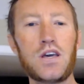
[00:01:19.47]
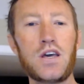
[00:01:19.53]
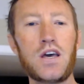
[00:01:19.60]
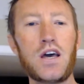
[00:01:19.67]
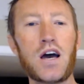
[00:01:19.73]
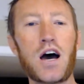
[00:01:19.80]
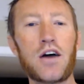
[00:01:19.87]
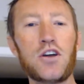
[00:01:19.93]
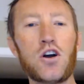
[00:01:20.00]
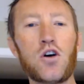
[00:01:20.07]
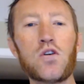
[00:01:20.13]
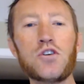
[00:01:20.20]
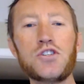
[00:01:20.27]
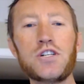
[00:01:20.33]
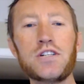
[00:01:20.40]
The
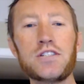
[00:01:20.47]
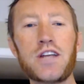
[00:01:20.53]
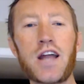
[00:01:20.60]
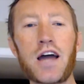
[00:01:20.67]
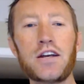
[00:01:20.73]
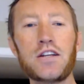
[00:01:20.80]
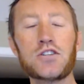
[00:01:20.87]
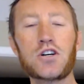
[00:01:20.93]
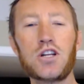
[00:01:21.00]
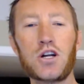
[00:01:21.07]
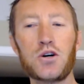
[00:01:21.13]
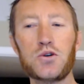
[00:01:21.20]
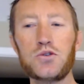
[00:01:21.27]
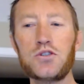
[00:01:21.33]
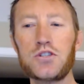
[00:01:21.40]
origin is not
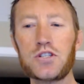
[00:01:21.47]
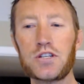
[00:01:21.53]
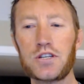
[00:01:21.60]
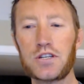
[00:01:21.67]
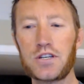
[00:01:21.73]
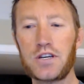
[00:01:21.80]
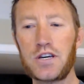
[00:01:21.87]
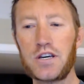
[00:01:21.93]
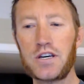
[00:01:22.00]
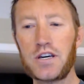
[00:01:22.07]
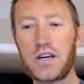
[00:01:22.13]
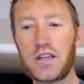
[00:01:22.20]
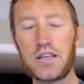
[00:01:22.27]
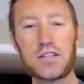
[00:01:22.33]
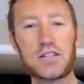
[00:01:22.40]
disclosed.
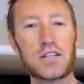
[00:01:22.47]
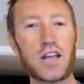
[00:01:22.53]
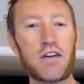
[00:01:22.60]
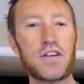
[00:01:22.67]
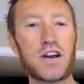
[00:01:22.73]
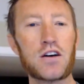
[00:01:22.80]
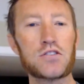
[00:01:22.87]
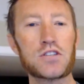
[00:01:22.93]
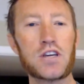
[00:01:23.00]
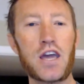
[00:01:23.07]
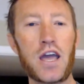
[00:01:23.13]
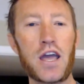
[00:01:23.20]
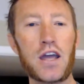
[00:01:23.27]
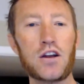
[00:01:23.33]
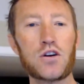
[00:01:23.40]
This 11-ounce
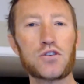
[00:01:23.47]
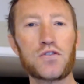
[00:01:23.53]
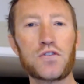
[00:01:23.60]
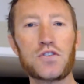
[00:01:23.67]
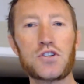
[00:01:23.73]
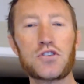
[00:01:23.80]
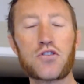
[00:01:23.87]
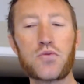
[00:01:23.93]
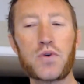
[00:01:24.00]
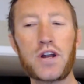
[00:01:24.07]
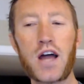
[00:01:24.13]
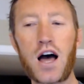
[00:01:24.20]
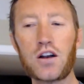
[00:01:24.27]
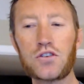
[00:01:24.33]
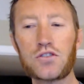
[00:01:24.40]
can goes for just
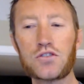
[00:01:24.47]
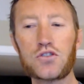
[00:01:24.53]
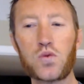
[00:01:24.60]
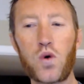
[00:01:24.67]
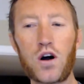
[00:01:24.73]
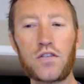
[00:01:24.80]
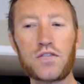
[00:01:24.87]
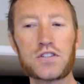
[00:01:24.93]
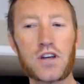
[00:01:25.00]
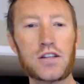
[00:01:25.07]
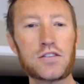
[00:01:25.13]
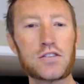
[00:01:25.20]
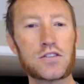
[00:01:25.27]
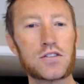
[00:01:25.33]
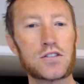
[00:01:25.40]

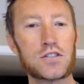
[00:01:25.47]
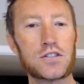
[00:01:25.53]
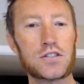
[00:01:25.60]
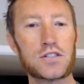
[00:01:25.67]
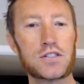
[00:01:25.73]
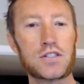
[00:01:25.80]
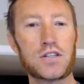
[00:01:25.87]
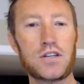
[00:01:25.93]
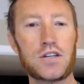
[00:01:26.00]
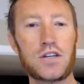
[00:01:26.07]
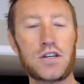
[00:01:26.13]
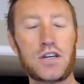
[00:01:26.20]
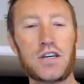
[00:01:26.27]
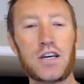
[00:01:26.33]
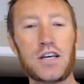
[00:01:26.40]
$3.12.
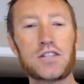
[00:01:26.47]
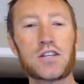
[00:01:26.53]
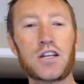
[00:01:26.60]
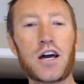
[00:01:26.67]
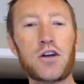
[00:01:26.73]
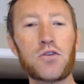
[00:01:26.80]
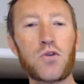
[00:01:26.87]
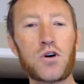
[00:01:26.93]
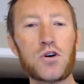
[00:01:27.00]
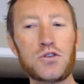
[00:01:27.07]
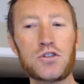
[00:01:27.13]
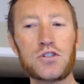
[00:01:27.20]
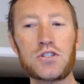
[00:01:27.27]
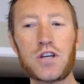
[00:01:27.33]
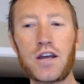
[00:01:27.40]
It's a light
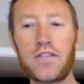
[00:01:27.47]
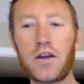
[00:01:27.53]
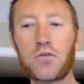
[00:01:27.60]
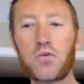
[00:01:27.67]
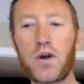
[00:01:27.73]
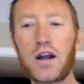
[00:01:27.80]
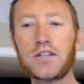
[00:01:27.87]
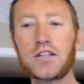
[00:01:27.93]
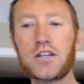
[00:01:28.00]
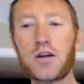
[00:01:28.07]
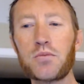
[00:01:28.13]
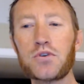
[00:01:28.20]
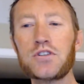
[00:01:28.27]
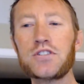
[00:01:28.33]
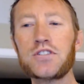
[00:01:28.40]
roast, and they ranked number
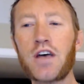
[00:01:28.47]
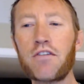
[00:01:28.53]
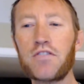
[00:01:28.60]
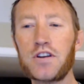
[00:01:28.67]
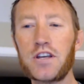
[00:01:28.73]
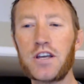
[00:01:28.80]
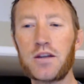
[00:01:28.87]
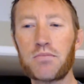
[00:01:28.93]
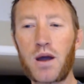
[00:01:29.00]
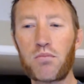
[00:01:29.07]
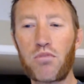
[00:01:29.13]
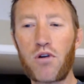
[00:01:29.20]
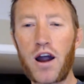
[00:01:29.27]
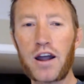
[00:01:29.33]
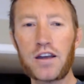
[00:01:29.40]
7 in my
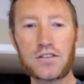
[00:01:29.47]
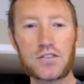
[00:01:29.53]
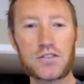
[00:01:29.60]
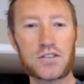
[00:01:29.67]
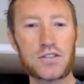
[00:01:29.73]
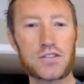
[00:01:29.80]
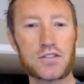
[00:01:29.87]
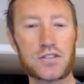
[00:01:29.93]
brackets.